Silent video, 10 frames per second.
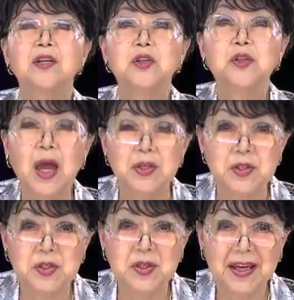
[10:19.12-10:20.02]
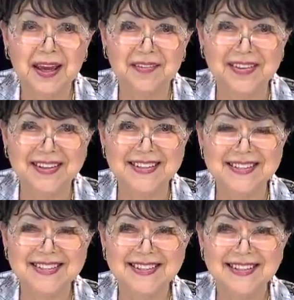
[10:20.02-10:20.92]
sense
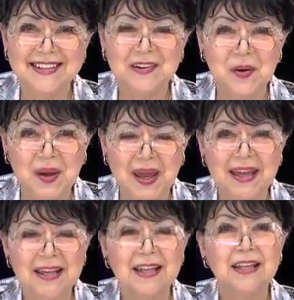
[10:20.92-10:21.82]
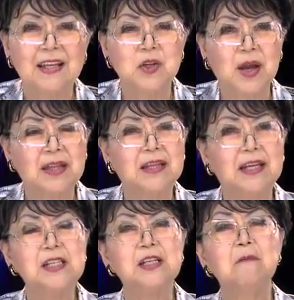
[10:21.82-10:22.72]
evidence. Okay, did you get
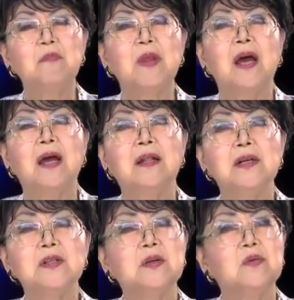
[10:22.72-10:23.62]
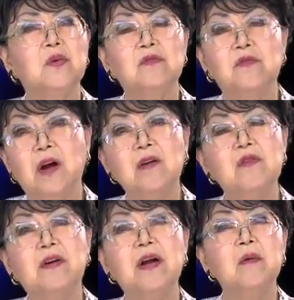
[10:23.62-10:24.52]
this? And this is very,
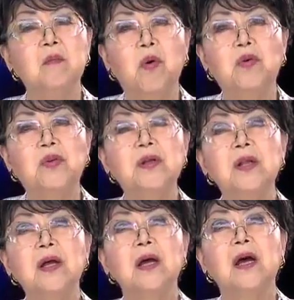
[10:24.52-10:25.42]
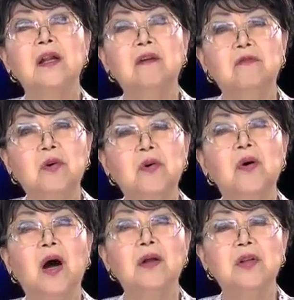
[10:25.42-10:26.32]
very important. And if
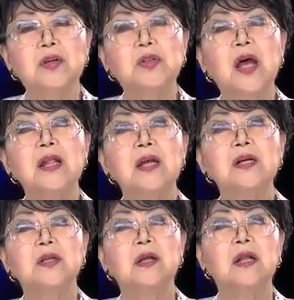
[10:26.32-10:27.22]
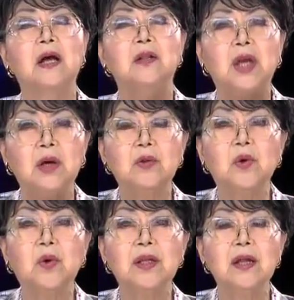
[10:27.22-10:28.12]
you understand this and adhere
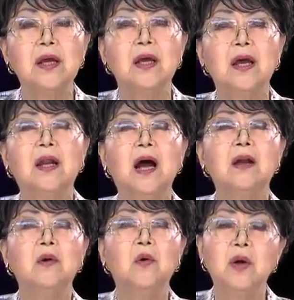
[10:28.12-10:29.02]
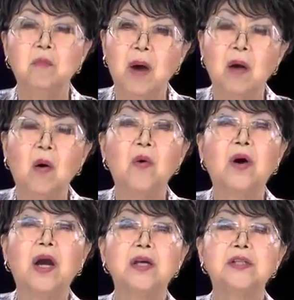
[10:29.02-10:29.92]
to it, and I know in my own
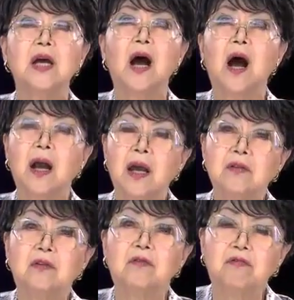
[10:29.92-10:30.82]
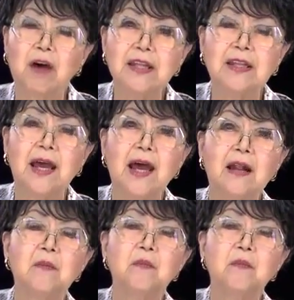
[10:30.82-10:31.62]
case, I had to fight that